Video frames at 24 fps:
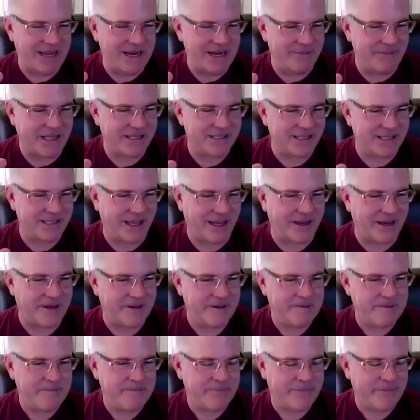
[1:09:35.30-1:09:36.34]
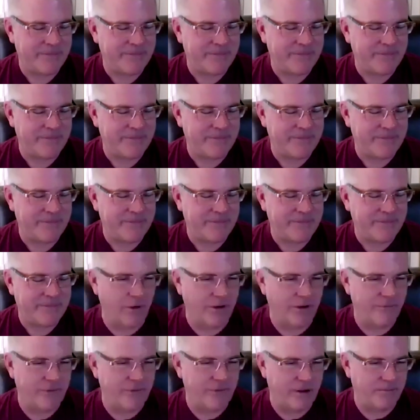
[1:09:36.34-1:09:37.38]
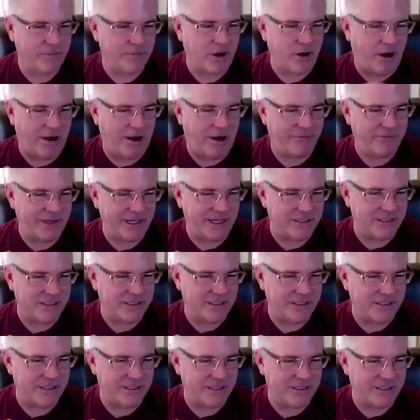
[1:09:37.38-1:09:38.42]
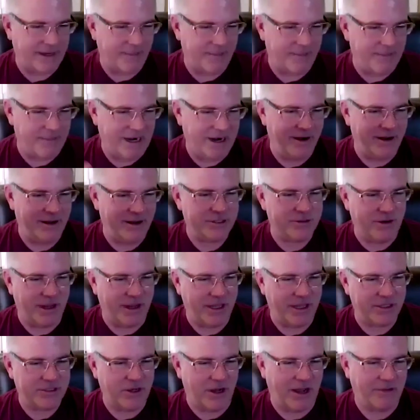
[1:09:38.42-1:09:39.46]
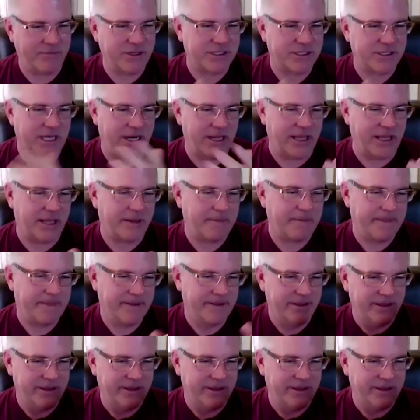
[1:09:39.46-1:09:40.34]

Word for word: damn, that's like that's like going from coffee to like a marriage, right? So I'm just kind of like,